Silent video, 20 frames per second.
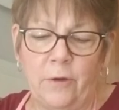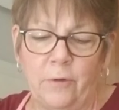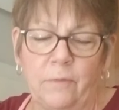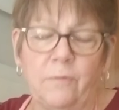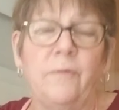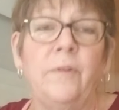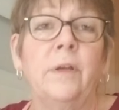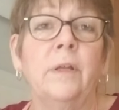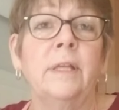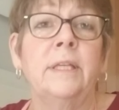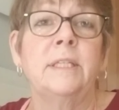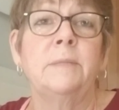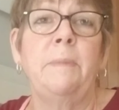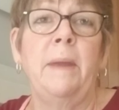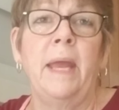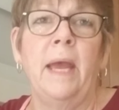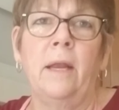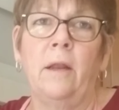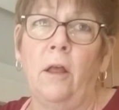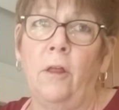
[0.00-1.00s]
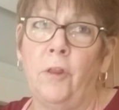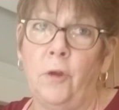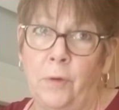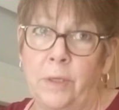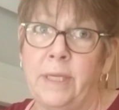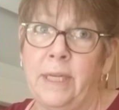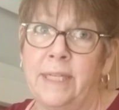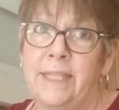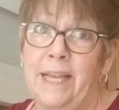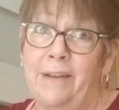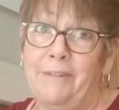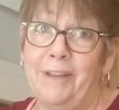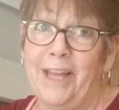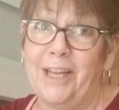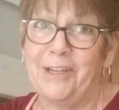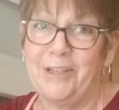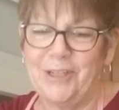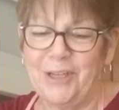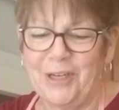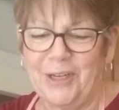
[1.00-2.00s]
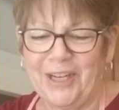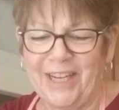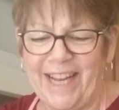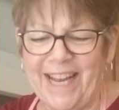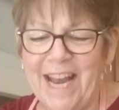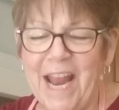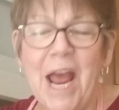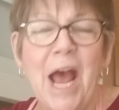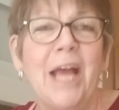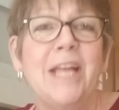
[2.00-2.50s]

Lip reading: don't feel as bad, although it does have a lot of sugar in it.